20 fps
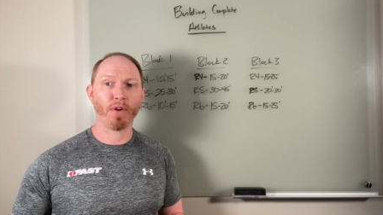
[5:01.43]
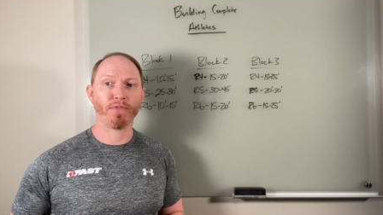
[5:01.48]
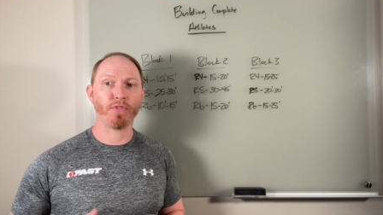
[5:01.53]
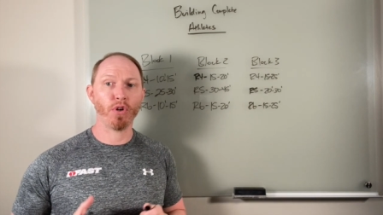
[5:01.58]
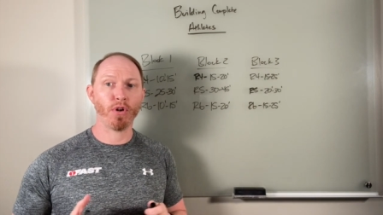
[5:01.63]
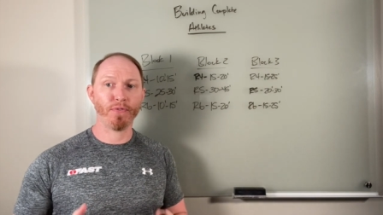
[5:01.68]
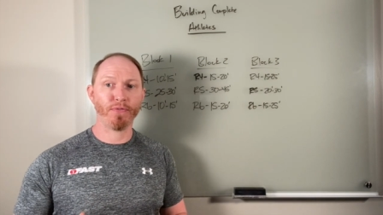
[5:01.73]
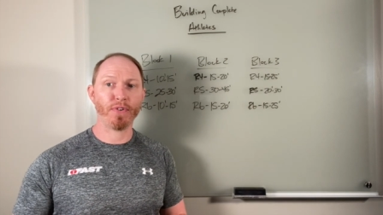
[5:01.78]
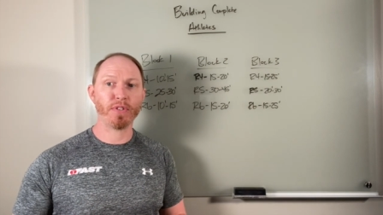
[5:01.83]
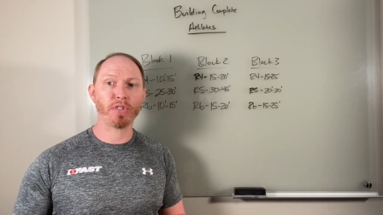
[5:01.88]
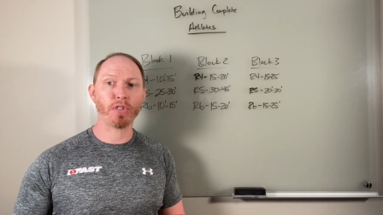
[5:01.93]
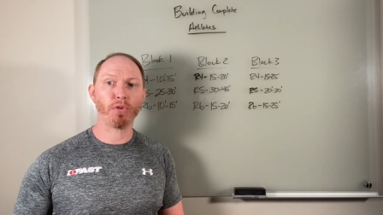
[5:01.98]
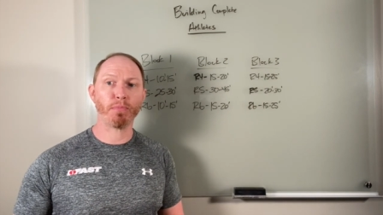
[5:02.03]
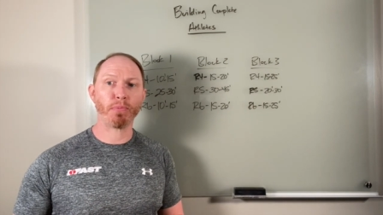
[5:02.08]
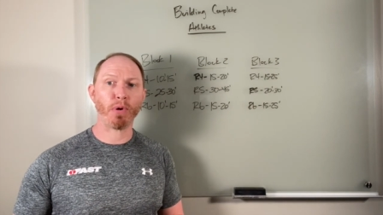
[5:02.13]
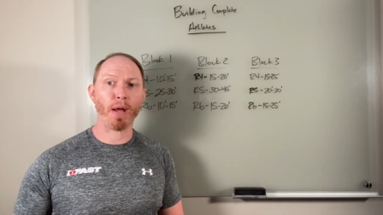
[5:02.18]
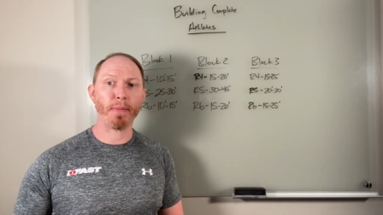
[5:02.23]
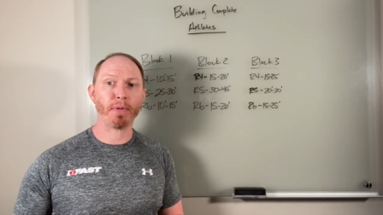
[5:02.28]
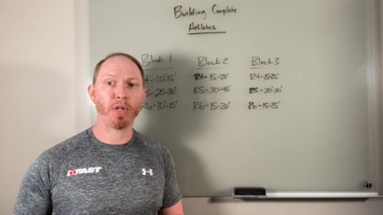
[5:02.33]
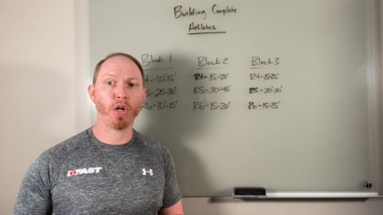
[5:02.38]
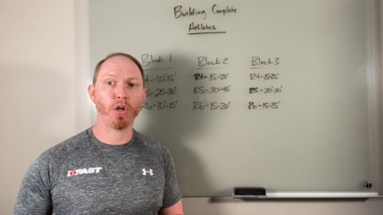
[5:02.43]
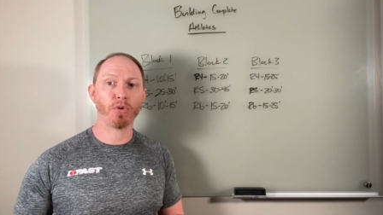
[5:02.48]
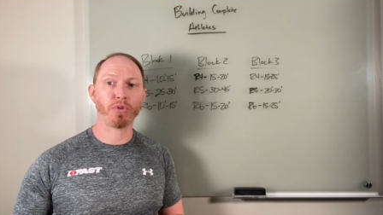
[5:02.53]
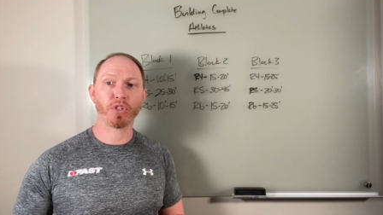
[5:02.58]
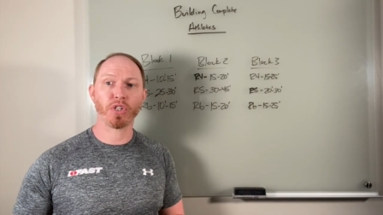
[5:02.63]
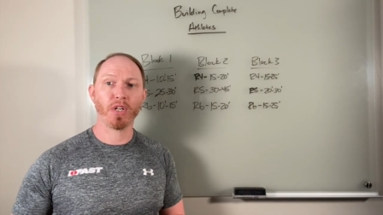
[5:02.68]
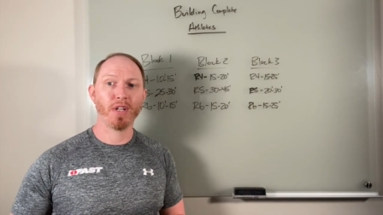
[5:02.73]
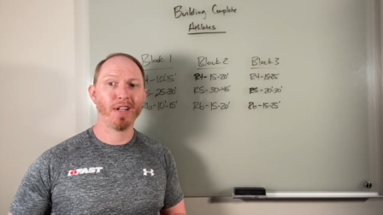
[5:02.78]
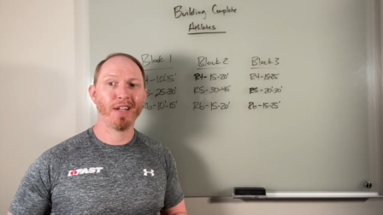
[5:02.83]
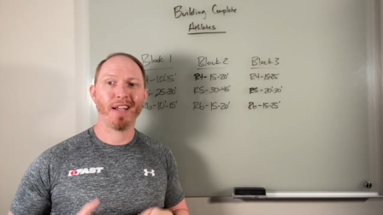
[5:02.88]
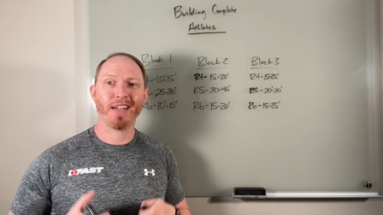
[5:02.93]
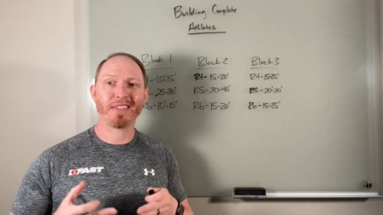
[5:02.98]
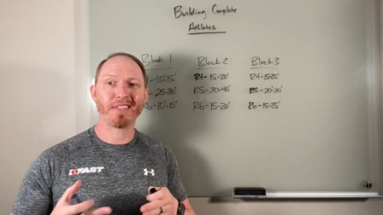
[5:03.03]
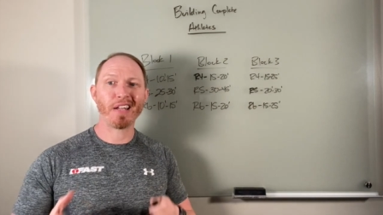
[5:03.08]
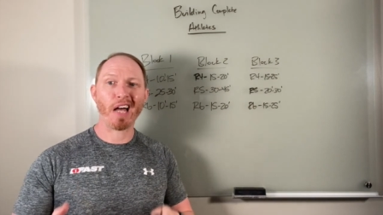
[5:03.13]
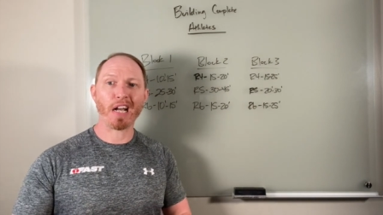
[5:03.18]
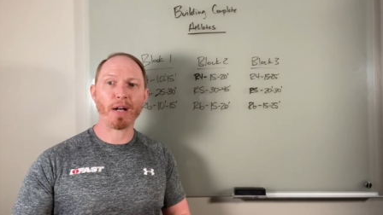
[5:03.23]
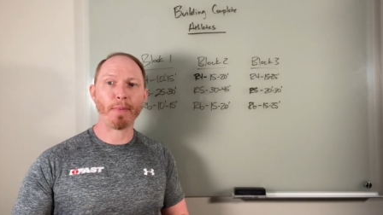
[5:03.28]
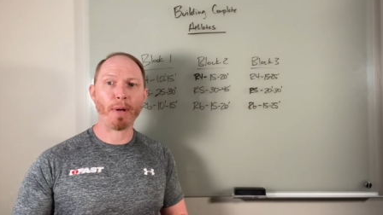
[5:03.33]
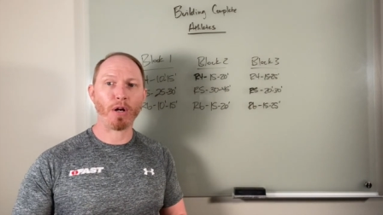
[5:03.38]
If you're a physical prep coach, it's
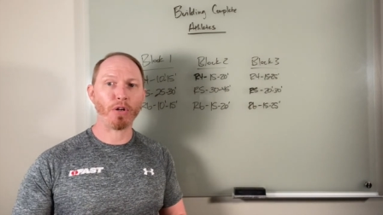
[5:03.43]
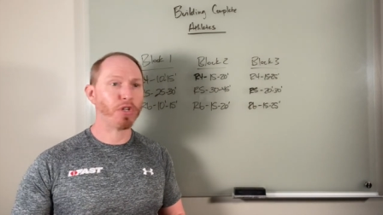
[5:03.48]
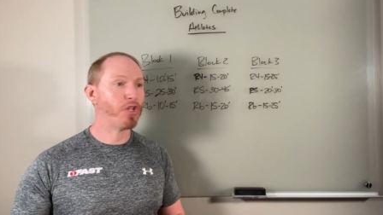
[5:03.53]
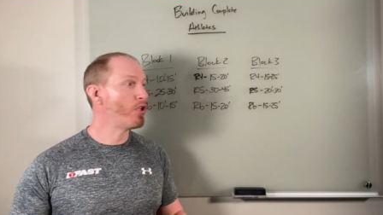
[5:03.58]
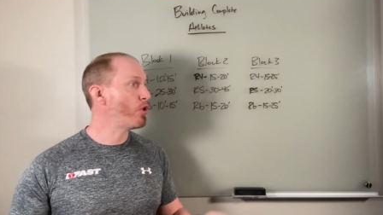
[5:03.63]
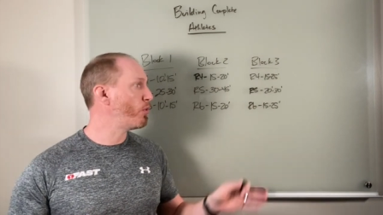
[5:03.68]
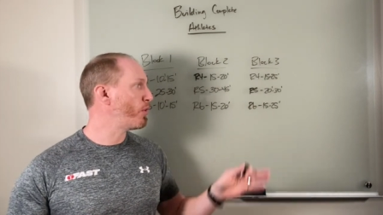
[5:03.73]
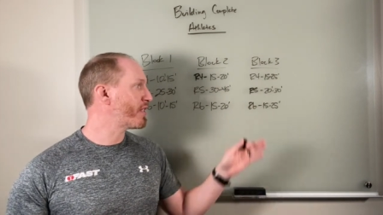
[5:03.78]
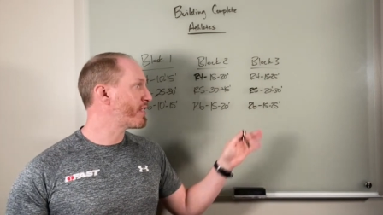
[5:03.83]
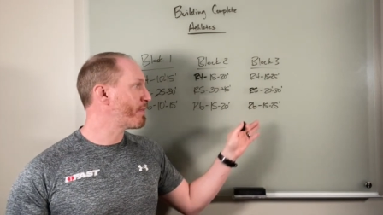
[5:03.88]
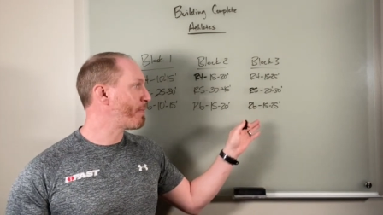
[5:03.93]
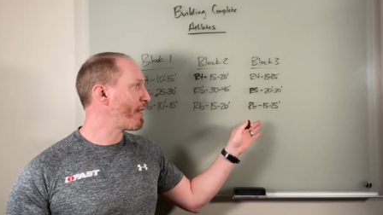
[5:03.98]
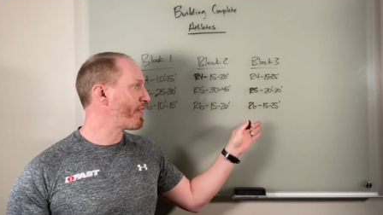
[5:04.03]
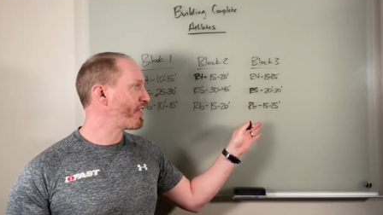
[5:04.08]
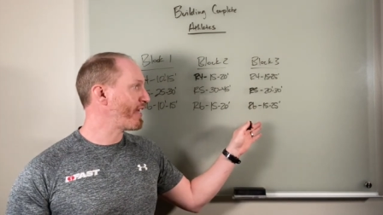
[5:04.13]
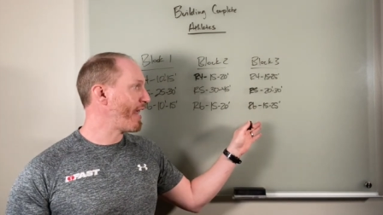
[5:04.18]
not about you, it's about